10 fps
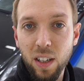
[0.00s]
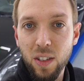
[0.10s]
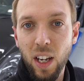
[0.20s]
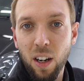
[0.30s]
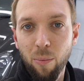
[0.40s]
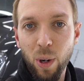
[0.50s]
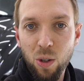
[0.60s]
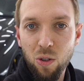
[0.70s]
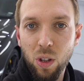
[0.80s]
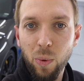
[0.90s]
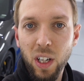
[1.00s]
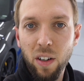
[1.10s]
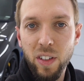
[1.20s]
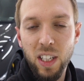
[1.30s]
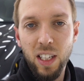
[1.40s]
Second Boxster of the week,
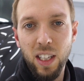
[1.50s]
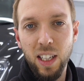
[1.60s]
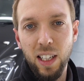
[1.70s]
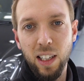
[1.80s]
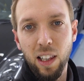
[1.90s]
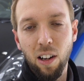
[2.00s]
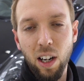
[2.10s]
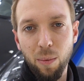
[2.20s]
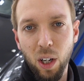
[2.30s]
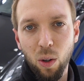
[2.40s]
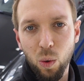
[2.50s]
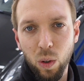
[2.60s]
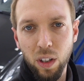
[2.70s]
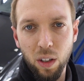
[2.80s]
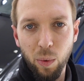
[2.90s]
obviously the lime gold
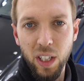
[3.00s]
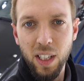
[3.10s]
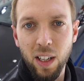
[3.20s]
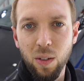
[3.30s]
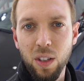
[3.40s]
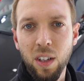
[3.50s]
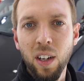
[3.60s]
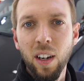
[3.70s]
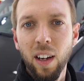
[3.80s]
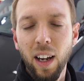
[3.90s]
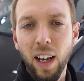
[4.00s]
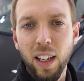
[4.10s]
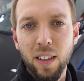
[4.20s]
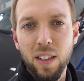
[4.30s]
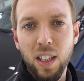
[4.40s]
one that went out
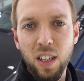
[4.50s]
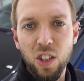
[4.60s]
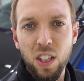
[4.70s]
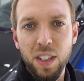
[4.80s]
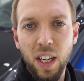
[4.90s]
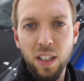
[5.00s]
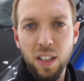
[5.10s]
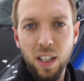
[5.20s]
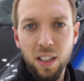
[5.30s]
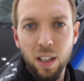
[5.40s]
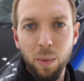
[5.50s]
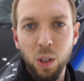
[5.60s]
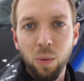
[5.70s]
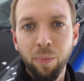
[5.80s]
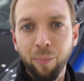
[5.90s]
and the GT86 in the middle.